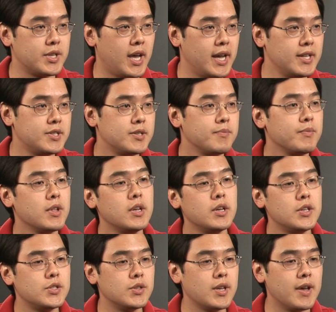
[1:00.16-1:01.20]
sides.
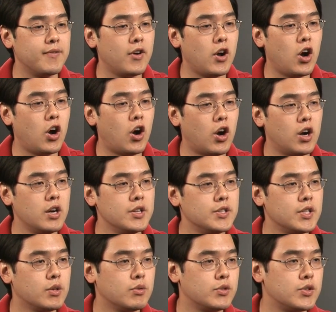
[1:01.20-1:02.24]
So you have r
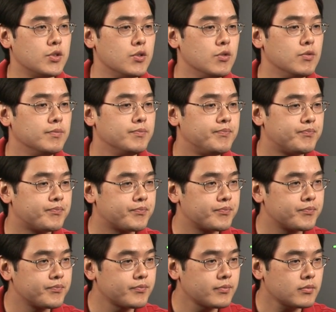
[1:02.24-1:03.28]
is equal to
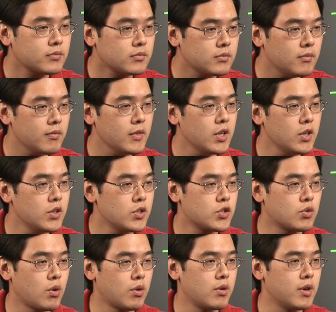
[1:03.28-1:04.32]

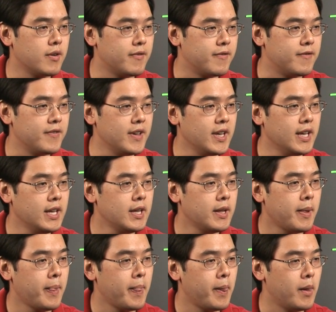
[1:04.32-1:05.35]
square root of v
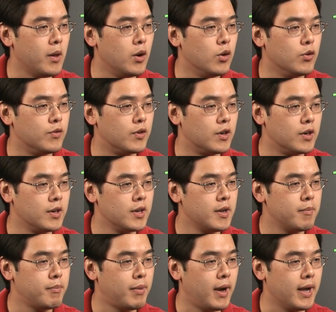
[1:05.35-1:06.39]
over
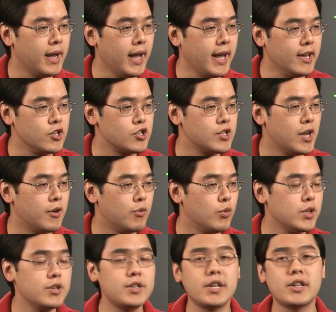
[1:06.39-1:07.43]
pi h. Now,
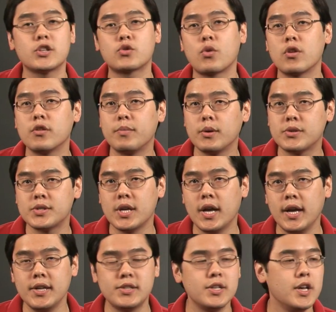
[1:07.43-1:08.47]
when you take the square root of both
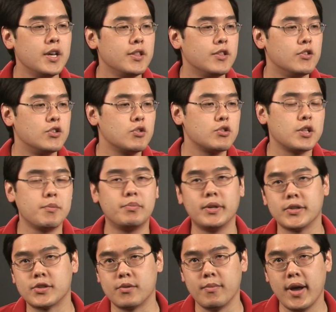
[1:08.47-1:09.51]
sides, there's usually
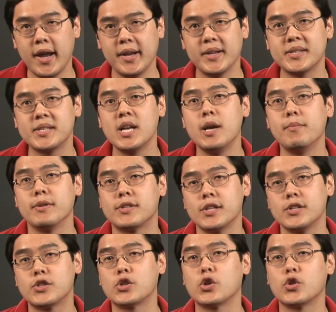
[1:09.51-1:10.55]
plus or minus, but
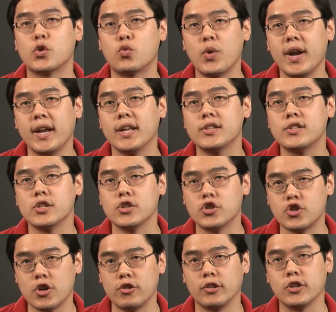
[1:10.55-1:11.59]
since the radius is
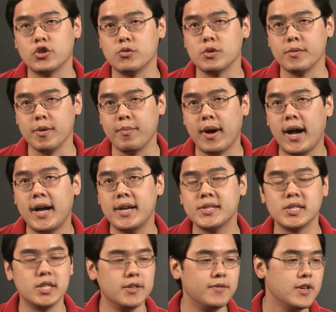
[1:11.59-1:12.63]
generally assumed to be
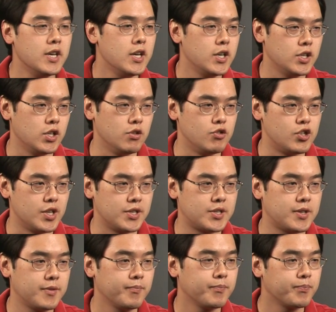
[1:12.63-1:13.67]
positive, you
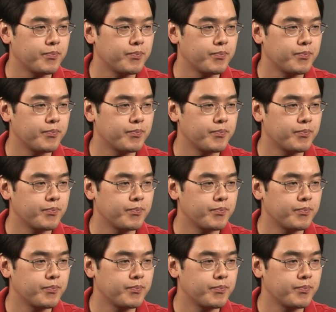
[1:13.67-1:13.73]
just